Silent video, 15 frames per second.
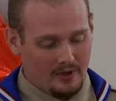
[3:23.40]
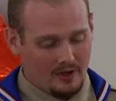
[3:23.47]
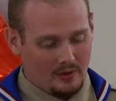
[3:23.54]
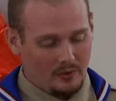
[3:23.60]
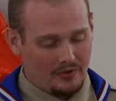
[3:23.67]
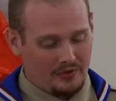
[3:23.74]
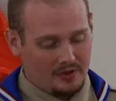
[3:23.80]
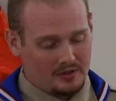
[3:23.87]

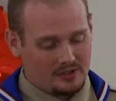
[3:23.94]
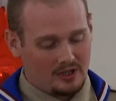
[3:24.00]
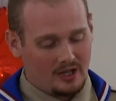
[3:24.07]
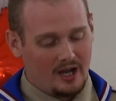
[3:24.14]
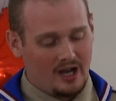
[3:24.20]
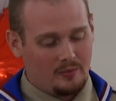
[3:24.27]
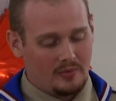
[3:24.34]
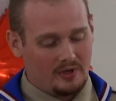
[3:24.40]
With this
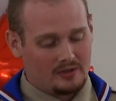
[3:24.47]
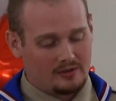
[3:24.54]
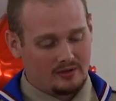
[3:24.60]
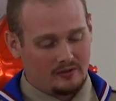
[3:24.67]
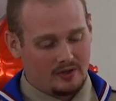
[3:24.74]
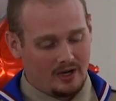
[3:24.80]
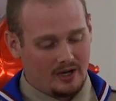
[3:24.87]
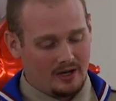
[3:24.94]
alignment
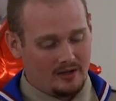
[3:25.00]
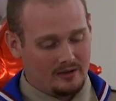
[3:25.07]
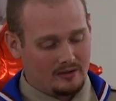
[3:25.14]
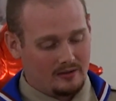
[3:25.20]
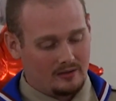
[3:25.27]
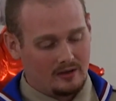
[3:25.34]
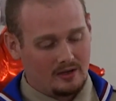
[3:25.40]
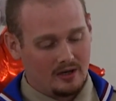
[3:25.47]
of God,
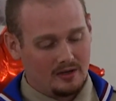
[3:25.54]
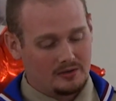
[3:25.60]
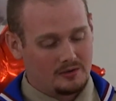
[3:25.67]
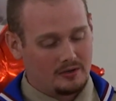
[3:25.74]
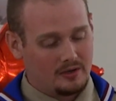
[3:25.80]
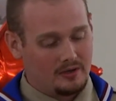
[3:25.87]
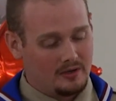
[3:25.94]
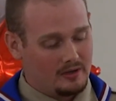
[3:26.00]

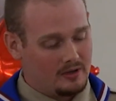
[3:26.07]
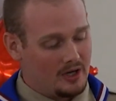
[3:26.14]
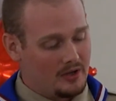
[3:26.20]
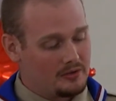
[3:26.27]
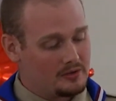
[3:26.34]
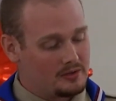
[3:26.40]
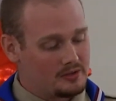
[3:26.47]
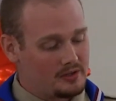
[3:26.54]
country,
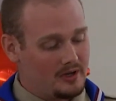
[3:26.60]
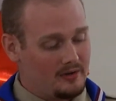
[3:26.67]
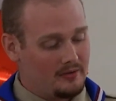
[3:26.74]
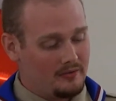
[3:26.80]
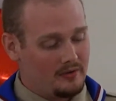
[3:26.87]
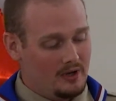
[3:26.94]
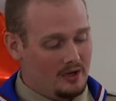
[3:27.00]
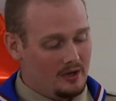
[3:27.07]
others,
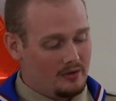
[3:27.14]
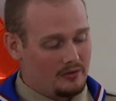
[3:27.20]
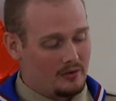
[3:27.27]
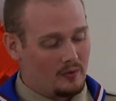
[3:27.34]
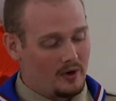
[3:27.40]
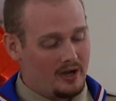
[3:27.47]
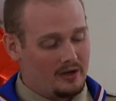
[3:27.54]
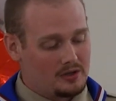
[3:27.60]
self, the
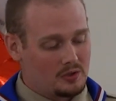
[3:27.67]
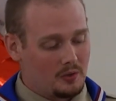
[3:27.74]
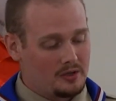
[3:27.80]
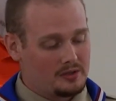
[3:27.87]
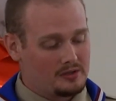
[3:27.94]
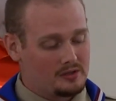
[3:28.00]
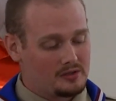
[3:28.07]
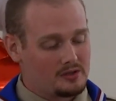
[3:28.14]
right
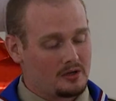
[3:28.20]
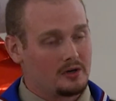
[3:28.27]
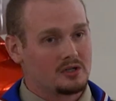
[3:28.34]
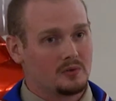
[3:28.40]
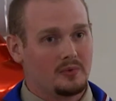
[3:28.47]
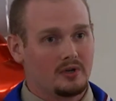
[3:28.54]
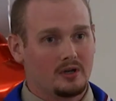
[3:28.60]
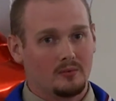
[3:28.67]
choices start
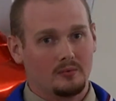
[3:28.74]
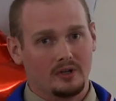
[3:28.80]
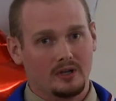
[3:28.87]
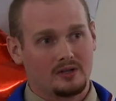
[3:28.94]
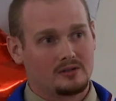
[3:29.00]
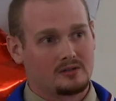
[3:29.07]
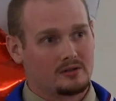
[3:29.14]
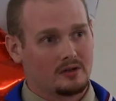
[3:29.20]
to become
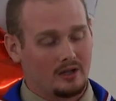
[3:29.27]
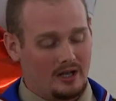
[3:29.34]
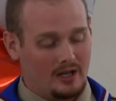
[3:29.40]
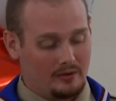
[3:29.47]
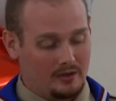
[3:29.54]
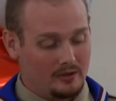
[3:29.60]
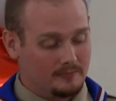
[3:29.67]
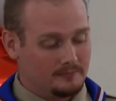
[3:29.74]
less
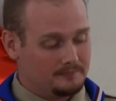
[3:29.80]
cloudy.